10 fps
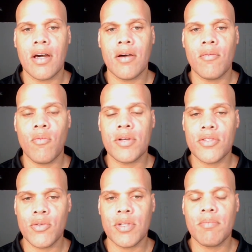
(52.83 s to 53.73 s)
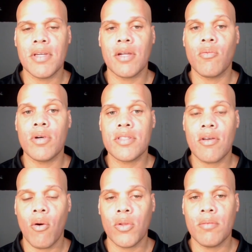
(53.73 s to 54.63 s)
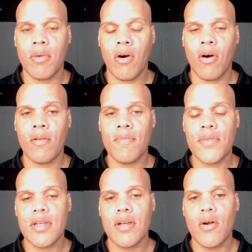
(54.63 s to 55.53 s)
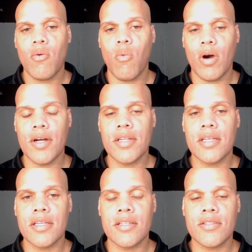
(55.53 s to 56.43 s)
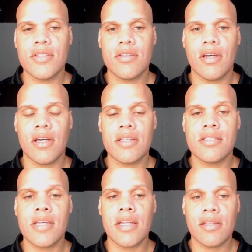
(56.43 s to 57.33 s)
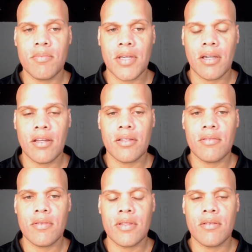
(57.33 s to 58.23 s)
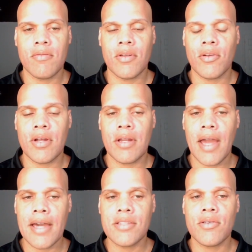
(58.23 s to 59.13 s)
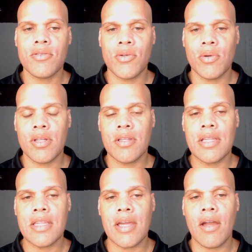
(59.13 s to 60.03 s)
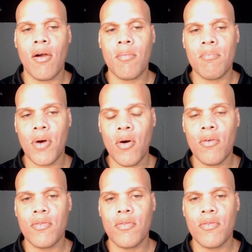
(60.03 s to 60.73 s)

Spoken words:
one's doing a pick, one's holding the ball. One is setting a pick on the defender, and as they're doing it, they are both